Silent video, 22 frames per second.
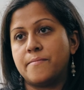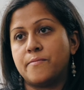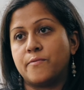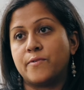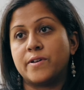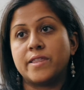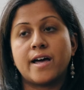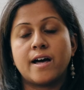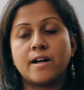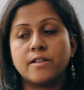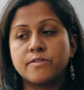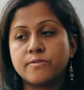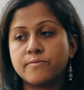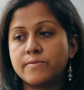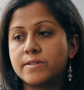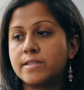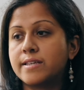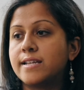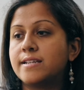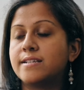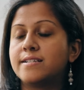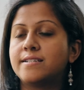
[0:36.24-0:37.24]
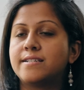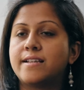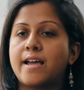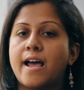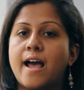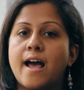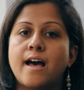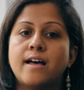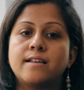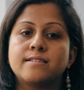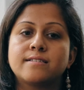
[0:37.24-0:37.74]
with health-related
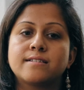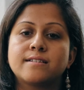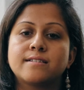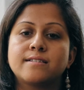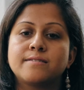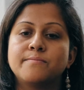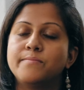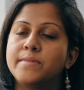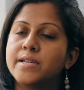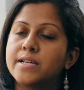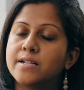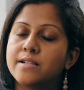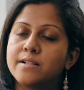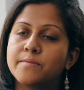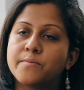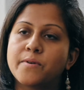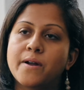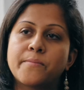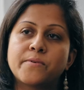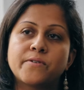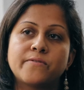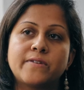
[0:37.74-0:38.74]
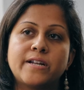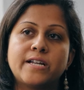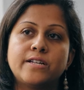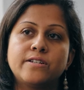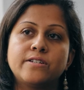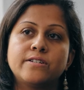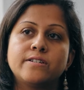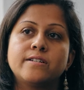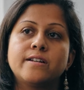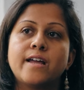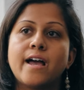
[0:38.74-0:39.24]
tasks, meal
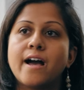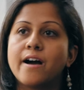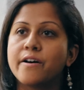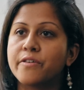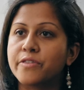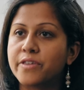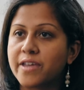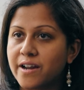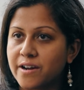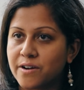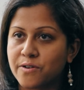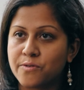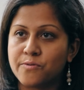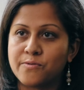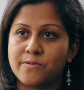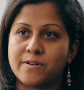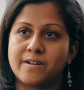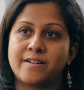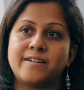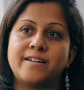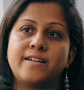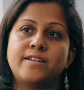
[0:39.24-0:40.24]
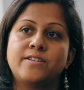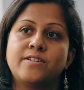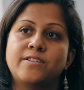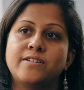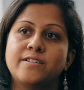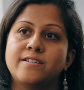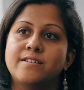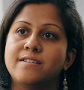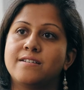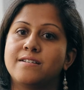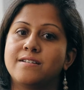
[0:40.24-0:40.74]
preparation, healthcare
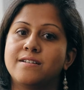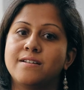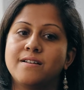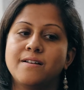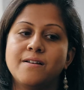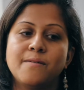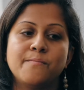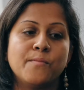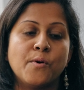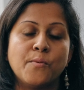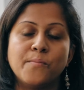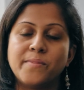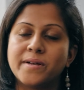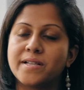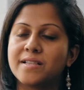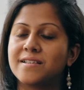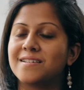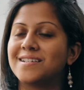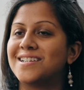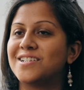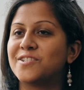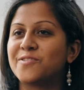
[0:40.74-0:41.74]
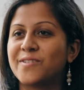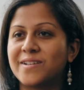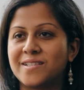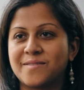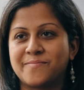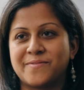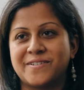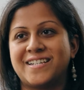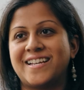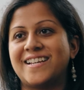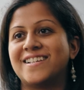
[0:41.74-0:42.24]
coordination, mobility,
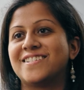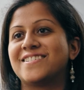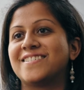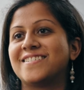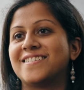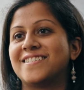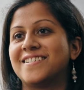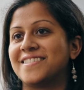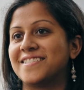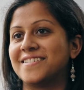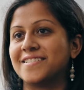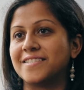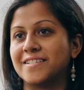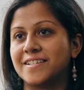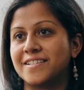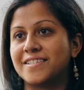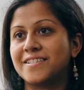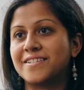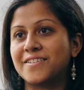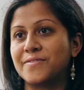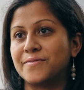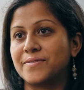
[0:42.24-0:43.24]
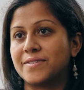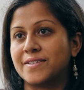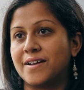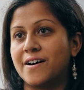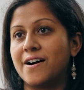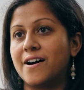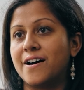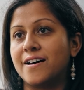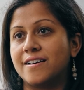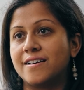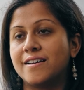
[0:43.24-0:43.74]
transportation, and the list goes
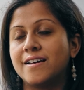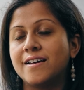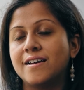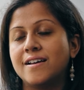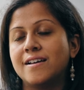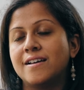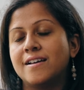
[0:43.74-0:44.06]
on.